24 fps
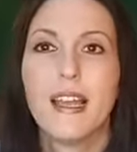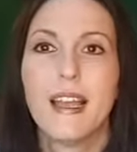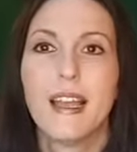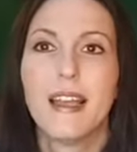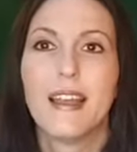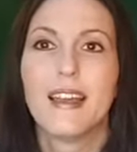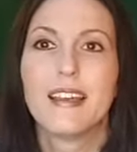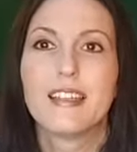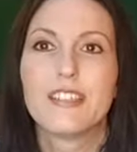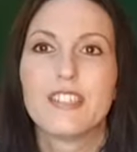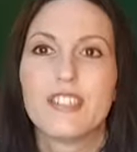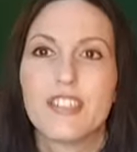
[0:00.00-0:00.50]

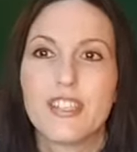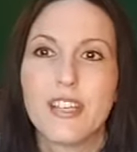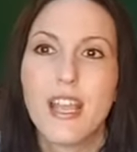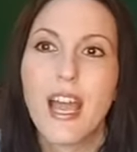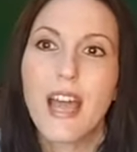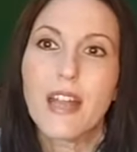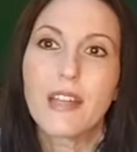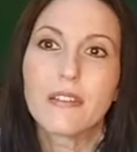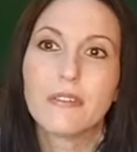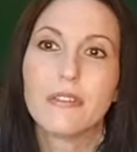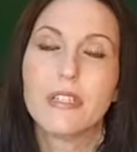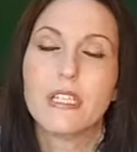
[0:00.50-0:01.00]
and she had
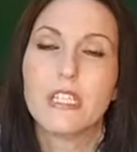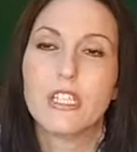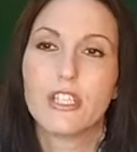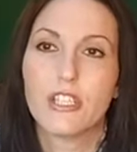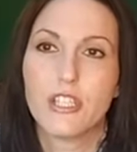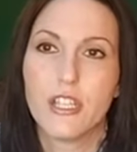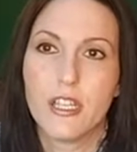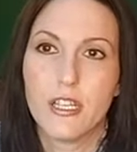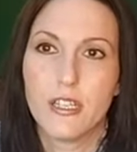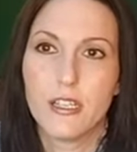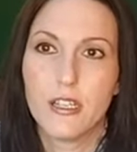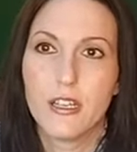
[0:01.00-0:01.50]
a
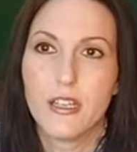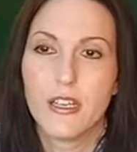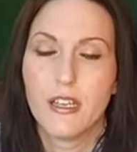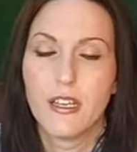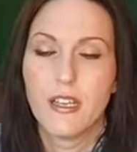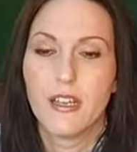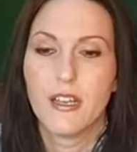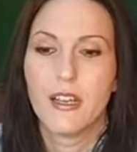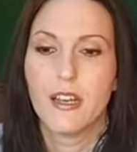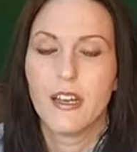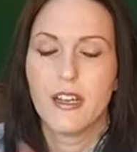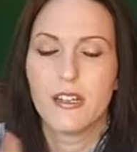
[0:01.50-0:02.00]
vision
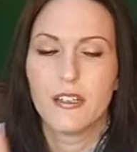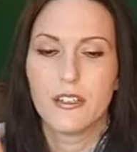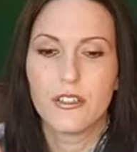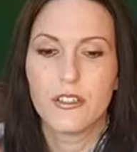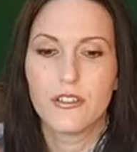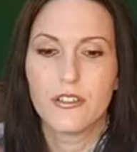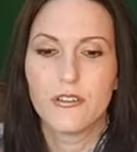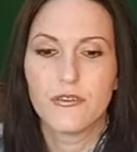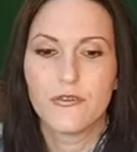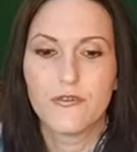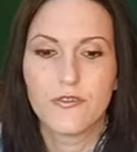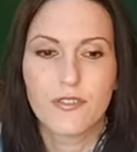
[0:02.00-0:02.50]

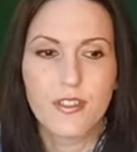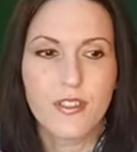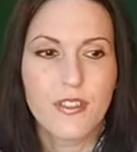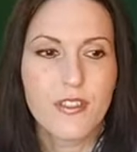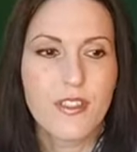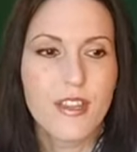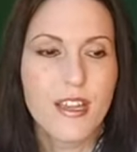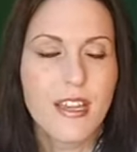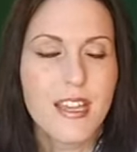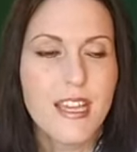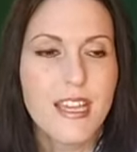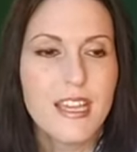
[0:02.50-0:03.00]
of the
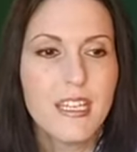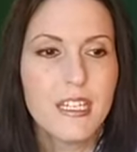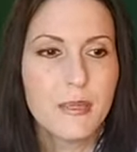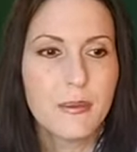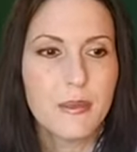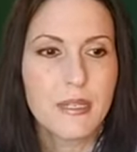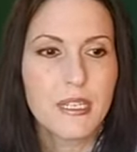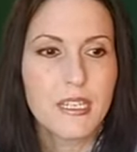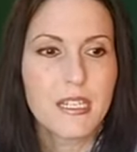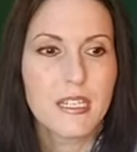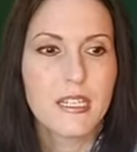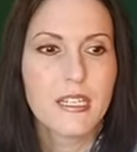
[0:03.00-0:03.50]

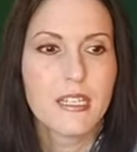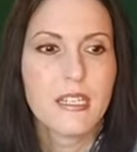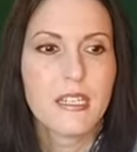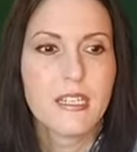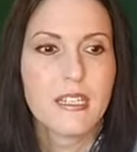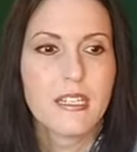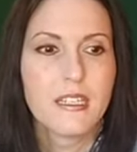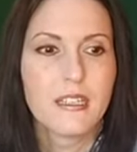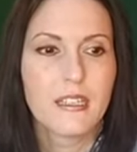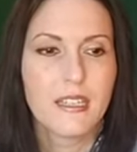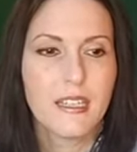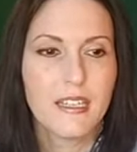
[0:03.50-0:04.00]
enemy,
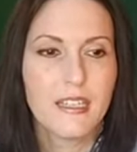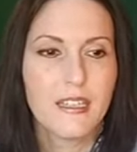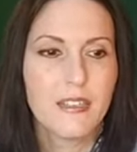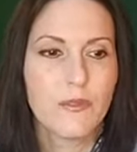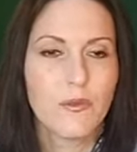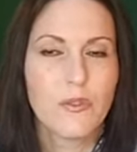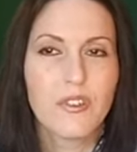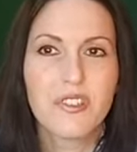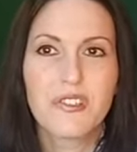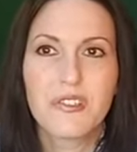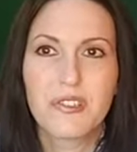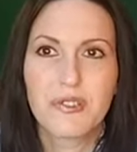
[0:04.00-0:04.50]
like
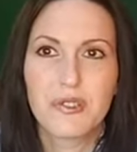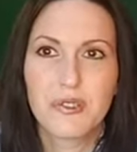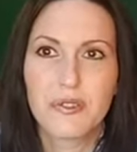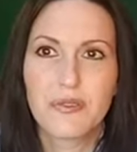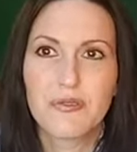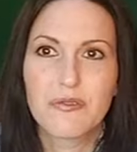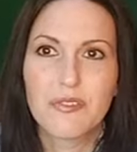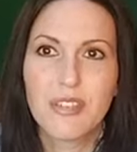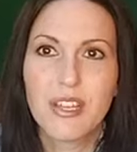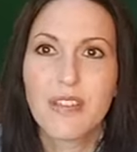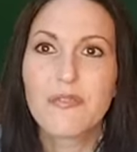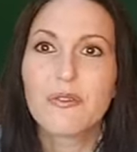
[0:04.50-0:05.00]
one of those
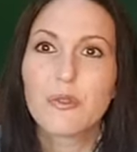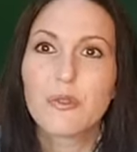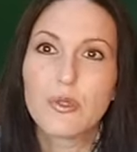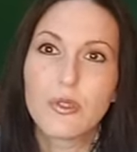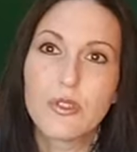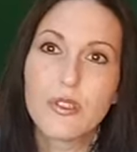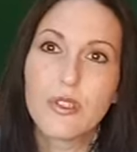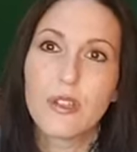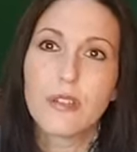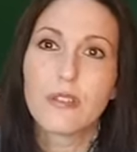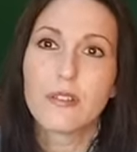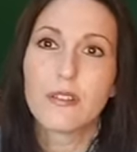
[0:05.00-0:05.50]
little devils,
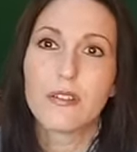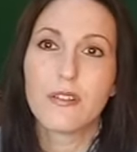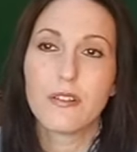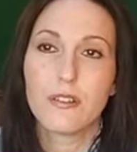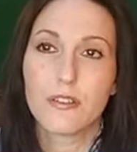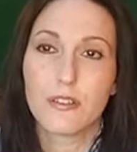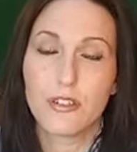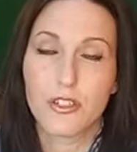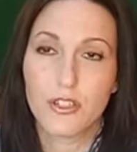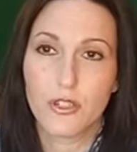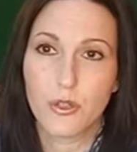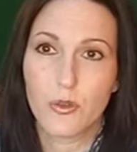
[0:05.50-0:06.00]
sitting on her
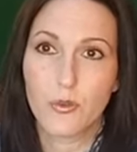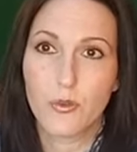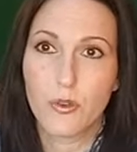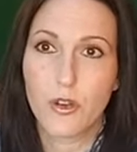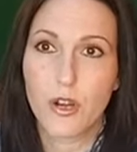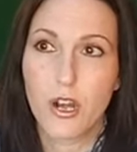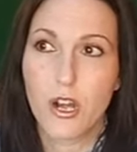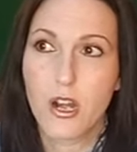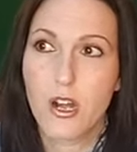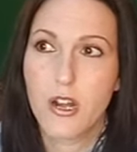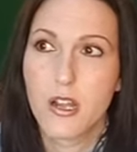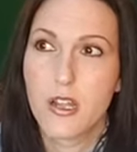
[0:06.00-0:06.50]

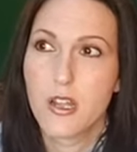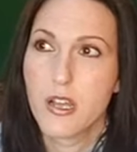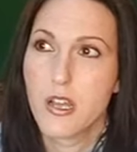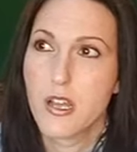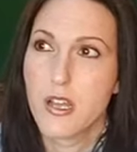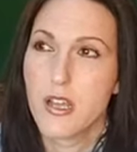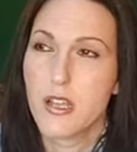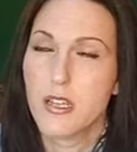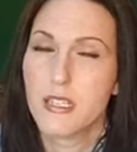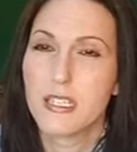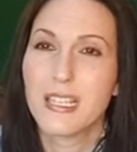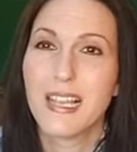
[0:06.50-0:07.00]
shoulder,
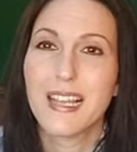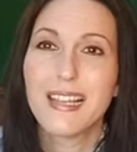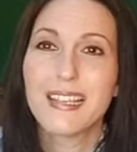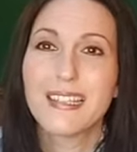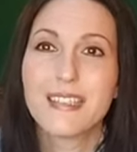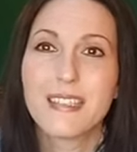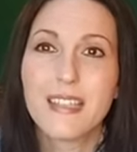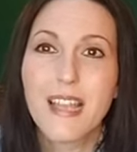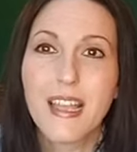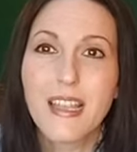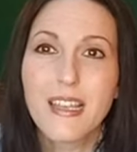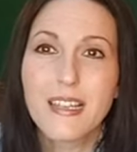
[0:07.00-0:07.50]
saying,
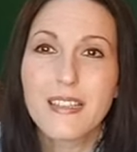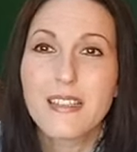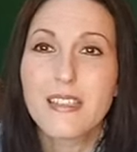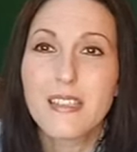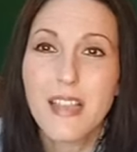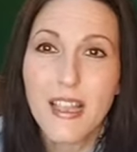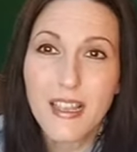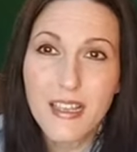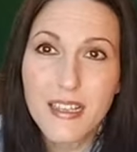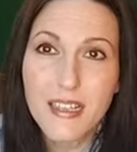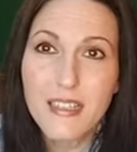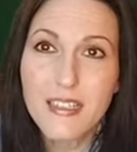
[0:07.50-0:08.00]
say it,
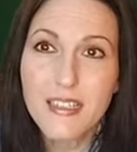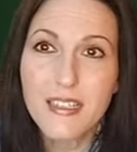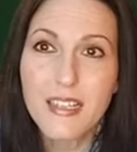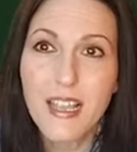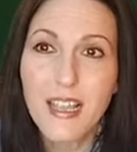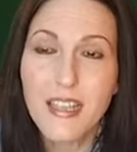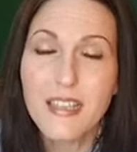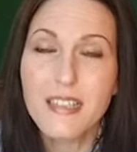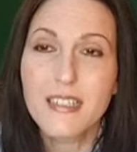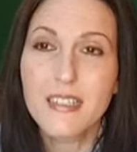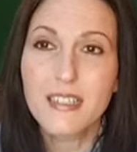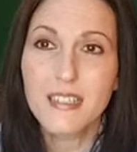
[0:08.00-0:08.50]
say it,
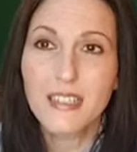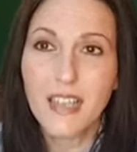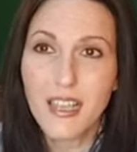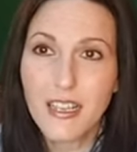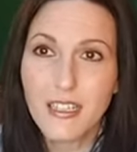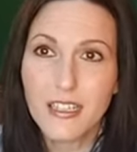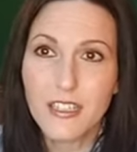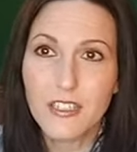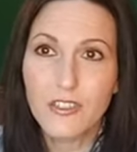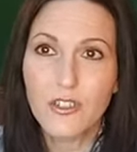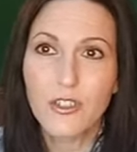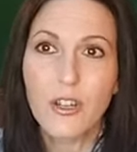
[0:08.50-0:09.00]
say it, say
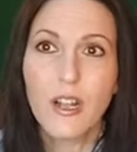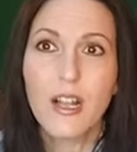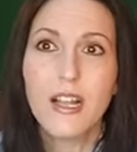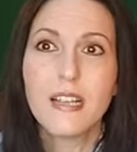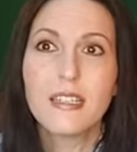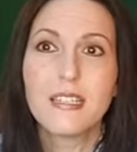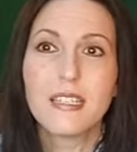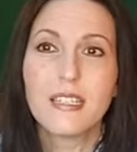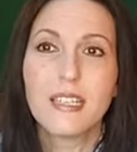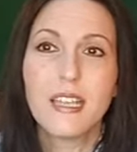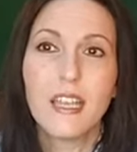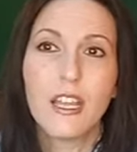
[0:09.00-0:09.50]
it, trying
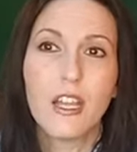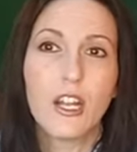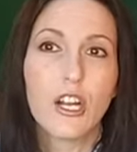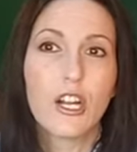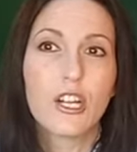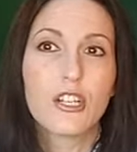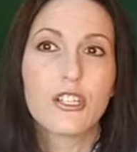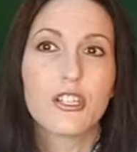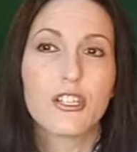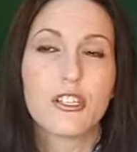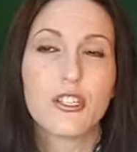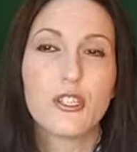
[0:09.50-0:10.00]
to get her
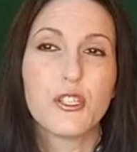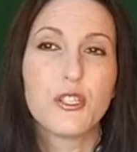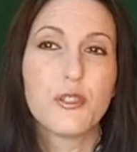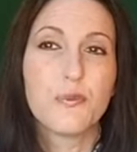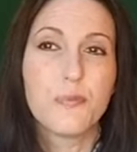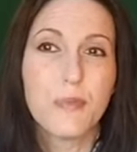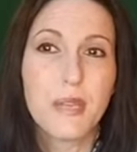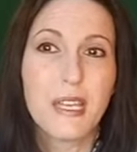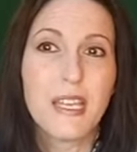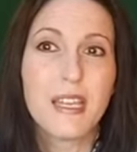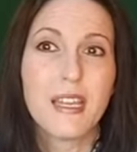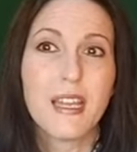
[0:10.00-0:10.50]
to
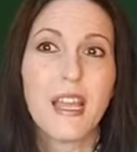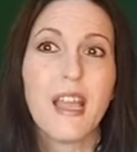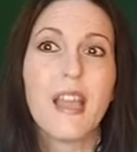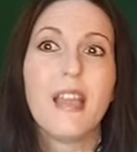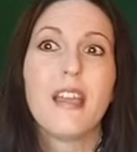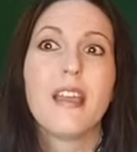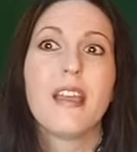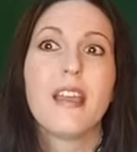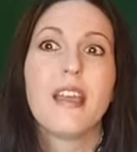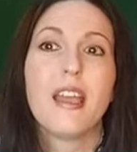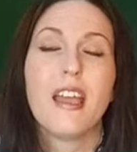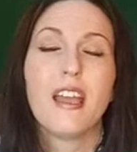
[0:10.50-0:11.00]
speak
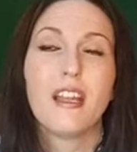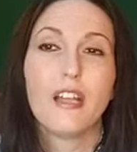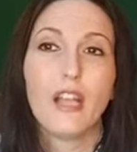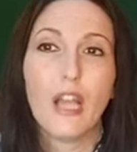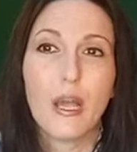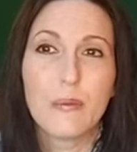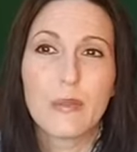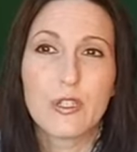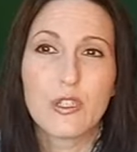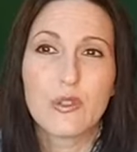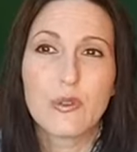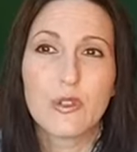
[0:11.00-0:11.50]
and
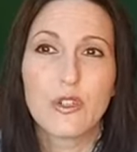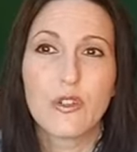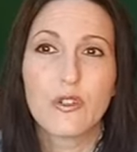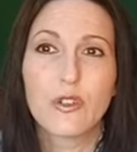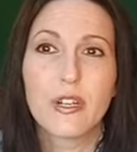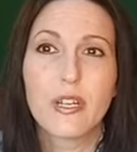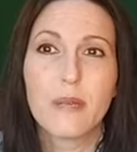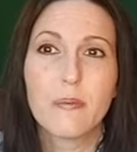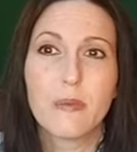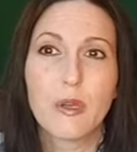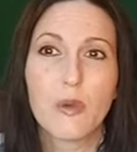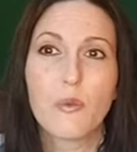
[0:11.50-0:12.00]
come into
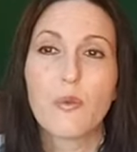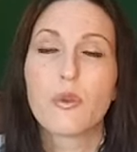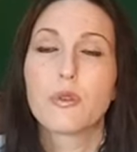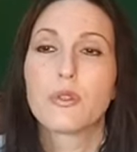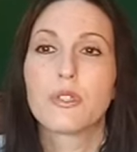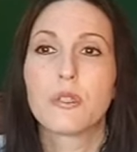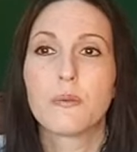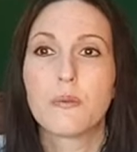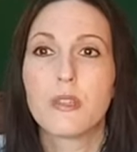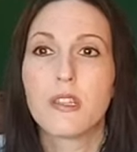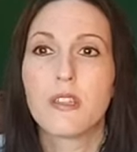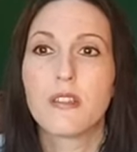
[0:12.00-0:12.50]
agreement with
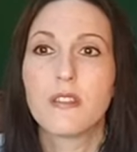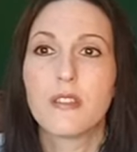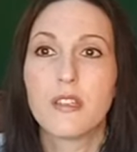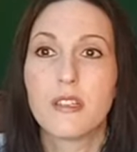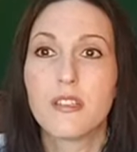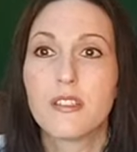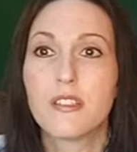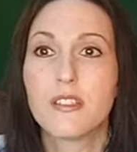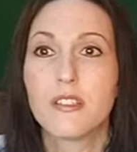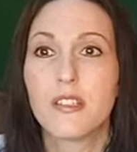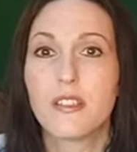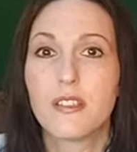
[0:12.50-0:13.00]
some of the
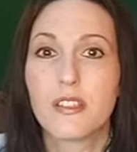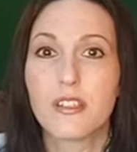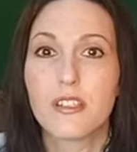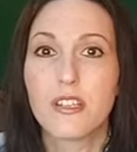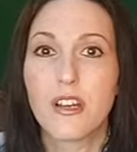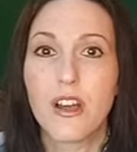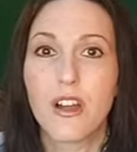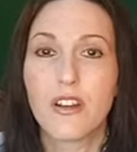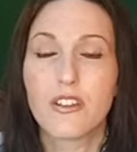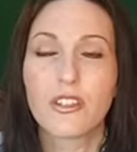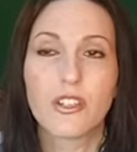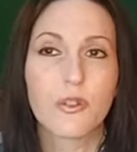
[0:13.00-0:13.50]
things that the
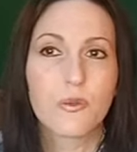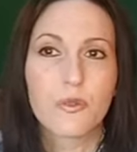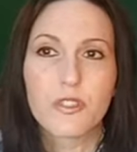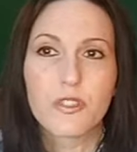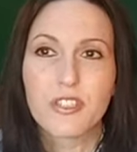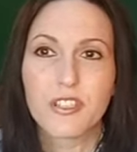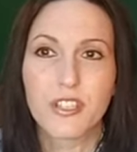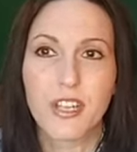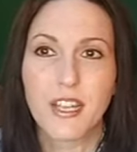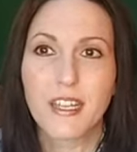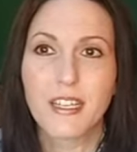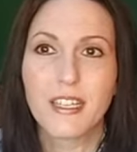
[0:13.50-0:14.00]
doctor was
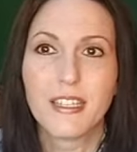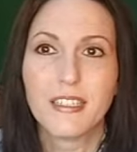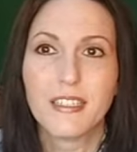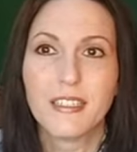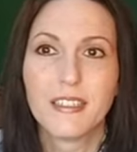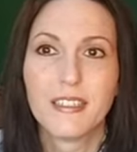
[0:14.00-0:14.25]
saying.